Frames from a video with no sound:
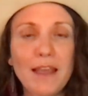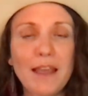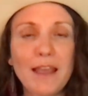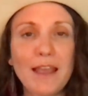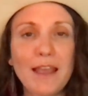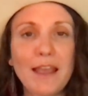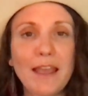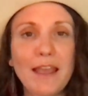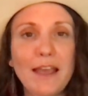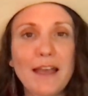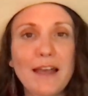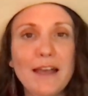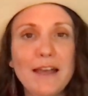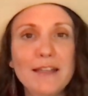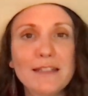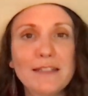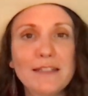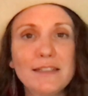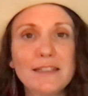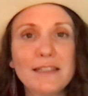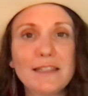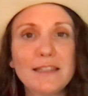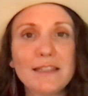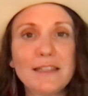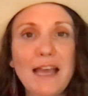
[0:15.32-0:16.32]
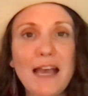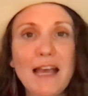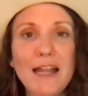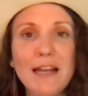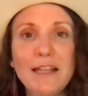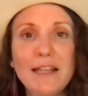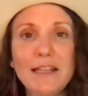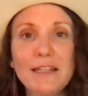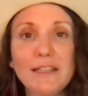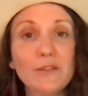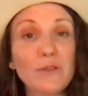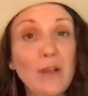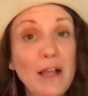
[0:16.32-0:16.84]
and that
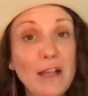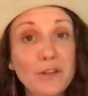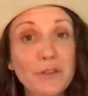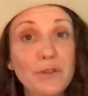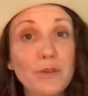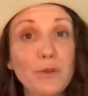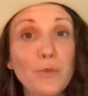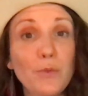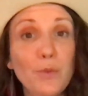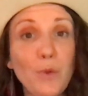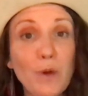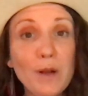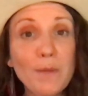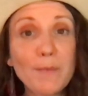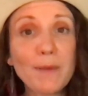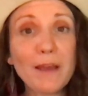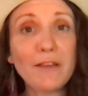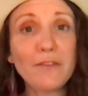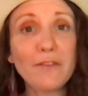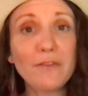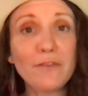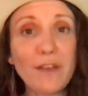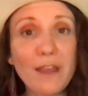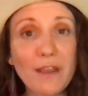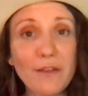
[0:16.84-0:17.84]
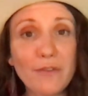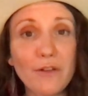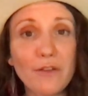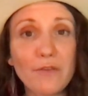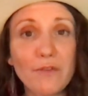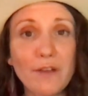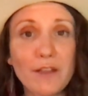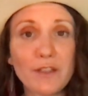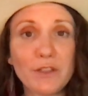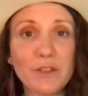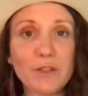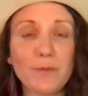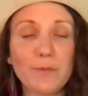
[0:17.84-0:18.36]
is actually one of my favorite
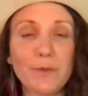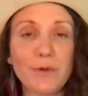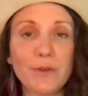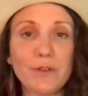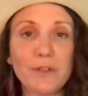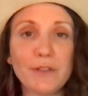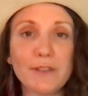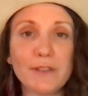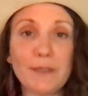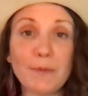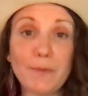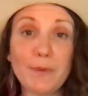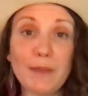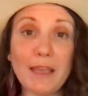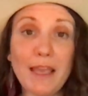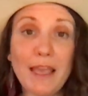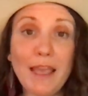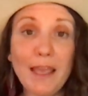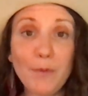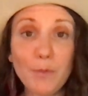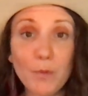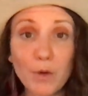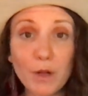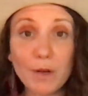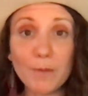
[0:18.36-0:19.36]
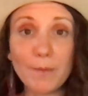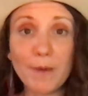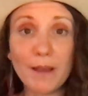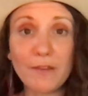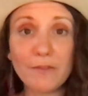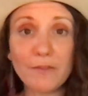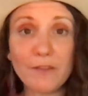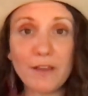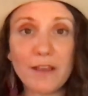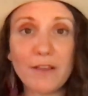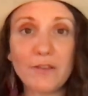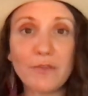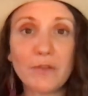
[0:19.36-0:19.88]
vegetables. It became one of my
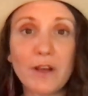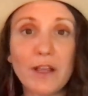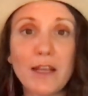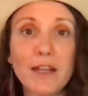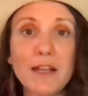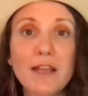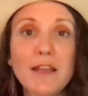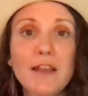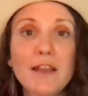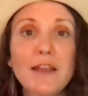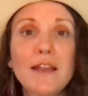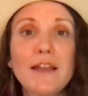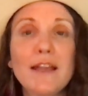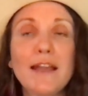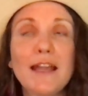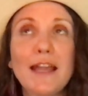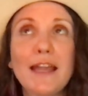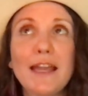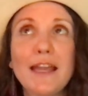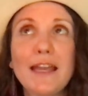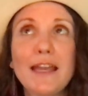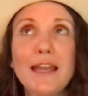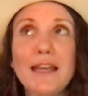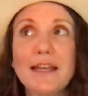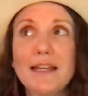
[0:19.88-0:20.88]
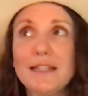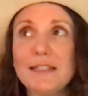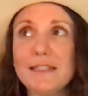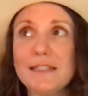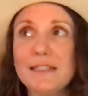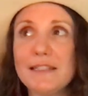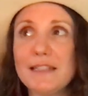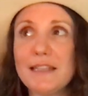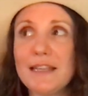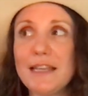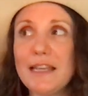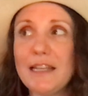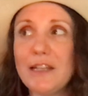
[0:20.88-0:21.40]
favorite,
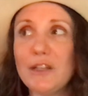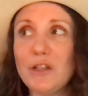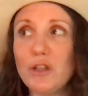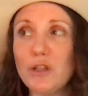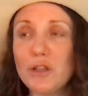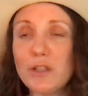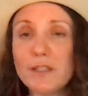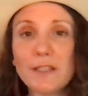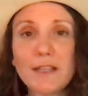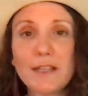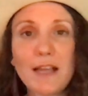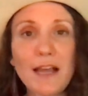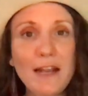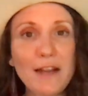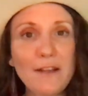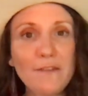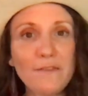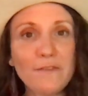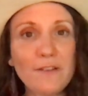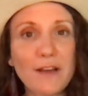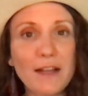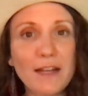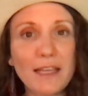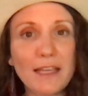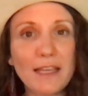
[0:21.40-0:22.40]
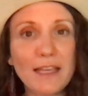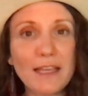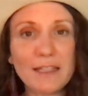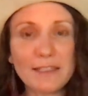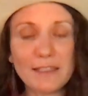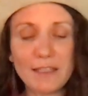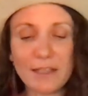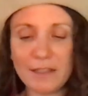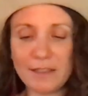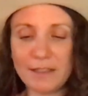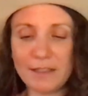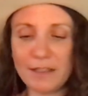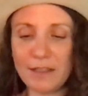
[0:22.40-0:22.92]
and it looks kind of funny.
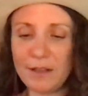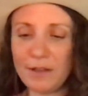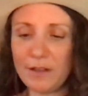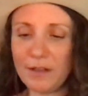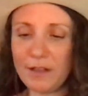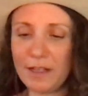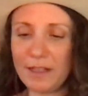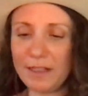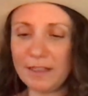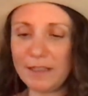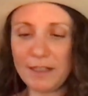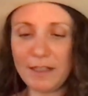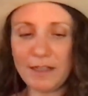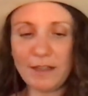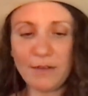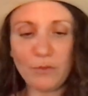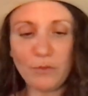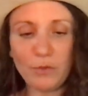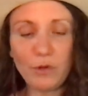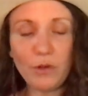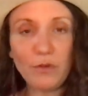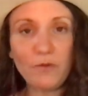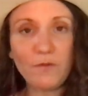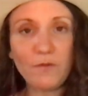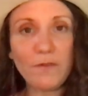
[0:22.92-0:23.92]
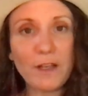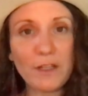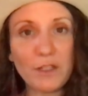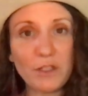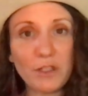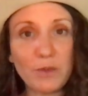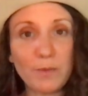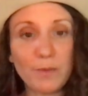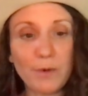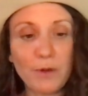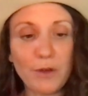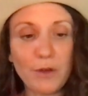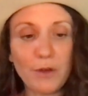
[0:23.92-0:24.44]
It's a root
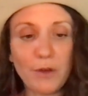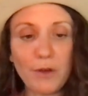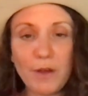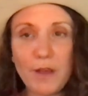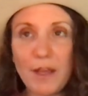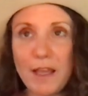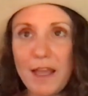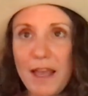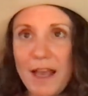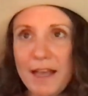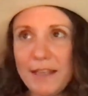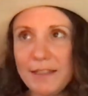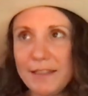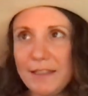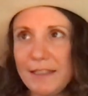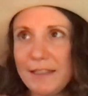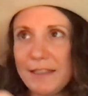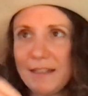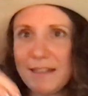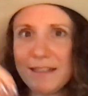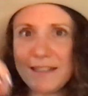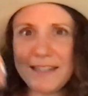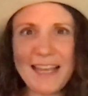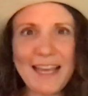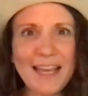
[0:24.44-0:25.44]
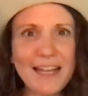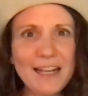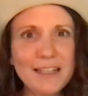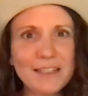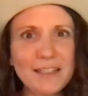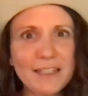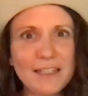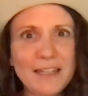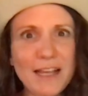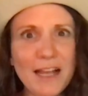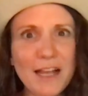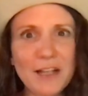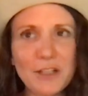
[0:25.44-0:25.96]
vegetable, has these antennas
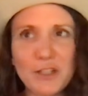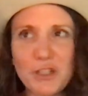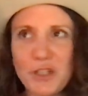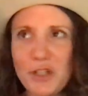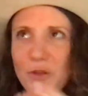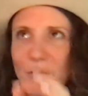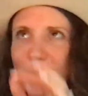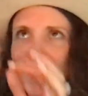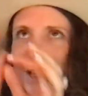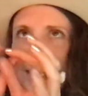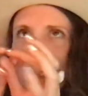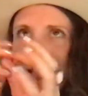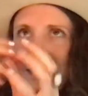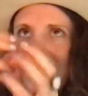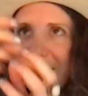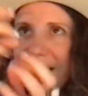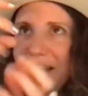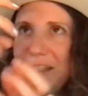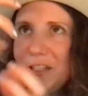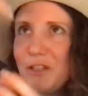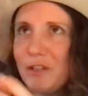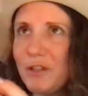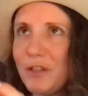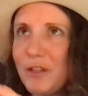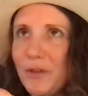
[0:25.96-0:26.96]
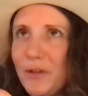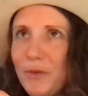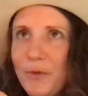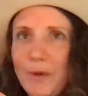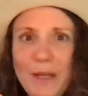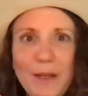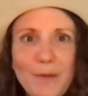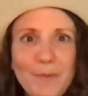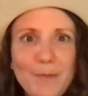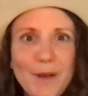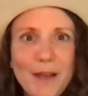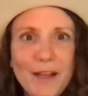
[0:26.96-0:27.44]
attached to it that lead to the green